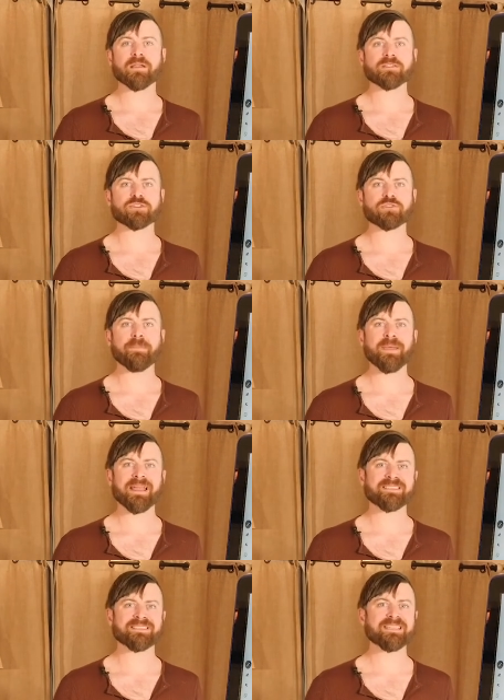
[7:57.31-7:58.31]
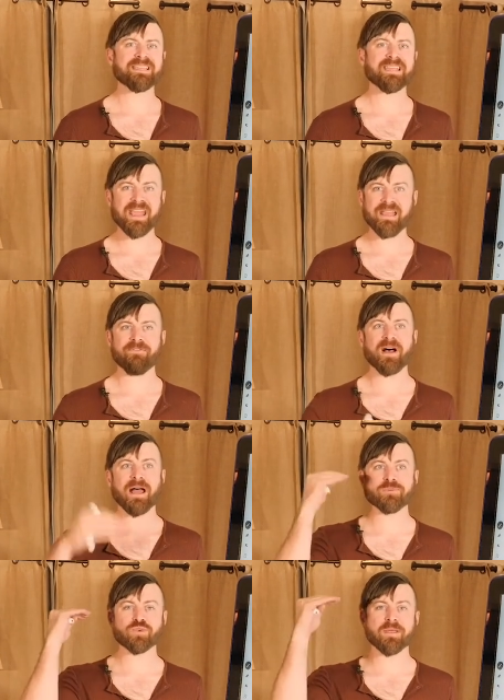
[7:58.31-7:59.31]
on a strip and see if
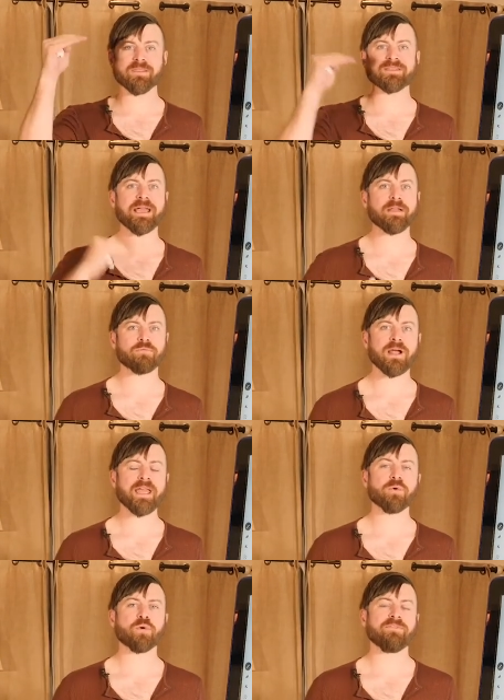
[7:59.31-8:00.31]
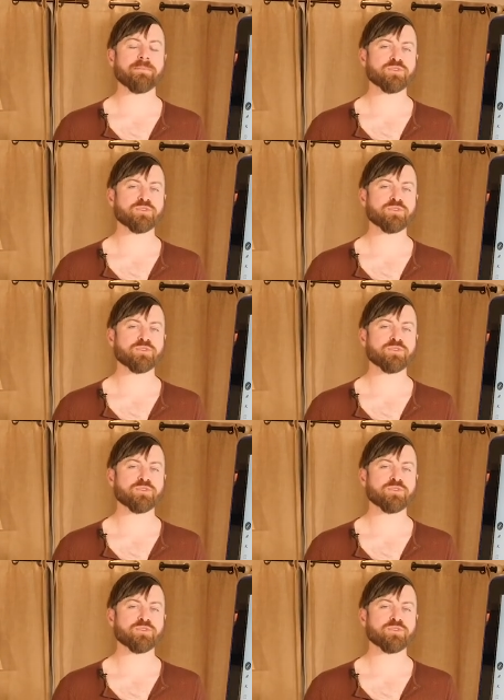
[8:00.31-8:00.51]
I'm doing the diet right or if